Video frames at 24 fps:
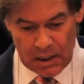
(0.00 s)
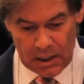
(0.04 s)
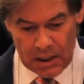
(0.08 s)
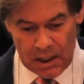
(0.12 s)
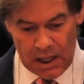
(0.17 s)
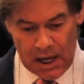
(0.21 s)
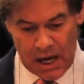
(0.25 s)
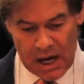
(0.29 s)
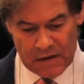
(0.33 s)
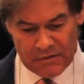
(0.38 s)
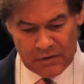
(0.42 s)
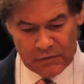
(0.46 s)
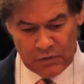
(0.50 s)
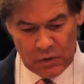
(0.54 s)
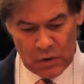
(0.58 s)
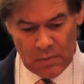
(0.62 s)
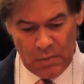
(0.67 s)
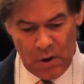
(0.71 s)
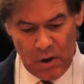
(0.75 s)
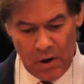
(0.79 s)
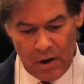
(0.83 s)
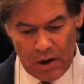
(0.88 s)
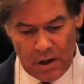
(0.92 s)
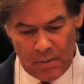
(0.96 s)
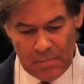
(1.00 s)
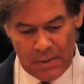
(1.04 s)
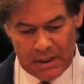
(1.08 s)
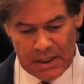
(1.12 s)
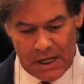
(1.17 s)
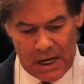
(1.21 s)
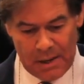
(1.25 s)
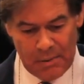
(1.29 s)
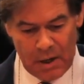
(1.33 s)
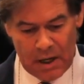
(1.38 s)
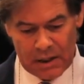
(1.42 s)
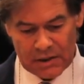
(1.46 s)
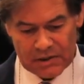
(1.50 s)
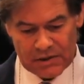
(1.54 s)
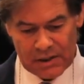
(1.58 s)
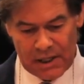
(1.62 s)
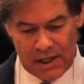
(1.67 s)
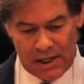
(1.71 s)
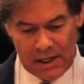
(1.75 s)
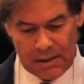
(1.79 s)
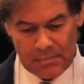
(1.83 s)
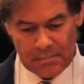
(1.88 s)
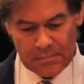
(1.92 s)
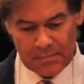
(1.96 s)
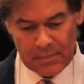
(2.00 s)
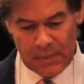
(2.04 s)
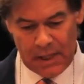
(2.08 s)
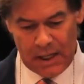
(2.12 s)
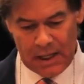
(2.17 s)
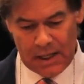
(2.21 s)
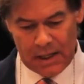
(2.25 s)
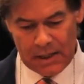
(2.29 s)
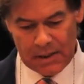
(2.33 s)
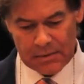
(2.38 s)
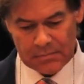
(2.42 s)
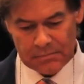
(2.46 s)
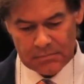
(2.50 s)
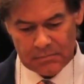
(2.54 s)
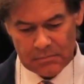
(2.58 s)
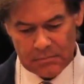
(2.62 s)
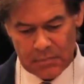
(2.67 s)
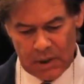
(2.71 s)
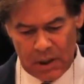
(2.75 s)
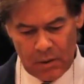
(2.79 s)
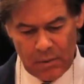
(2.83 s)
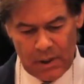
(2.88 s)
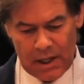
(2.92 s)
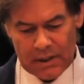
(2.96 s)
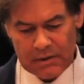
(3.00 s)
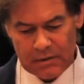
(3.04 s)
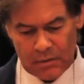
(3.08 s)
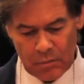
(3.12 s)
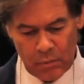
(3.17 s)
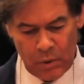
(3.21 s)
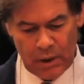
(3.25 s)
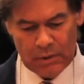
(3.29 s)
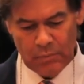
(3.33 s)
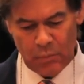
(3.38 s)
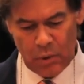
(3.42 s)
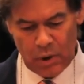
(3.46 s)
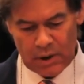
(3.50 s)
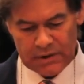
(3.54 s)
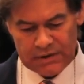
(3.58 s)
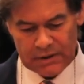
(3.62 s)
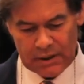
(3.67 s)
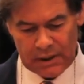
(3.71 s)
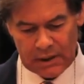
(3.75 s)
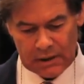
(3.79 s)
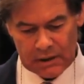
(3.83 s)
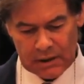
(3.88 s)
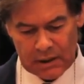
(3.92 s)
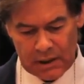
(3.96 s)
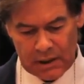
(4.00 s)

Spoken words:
have a few more, but I'm out of time. Well, about one more thing.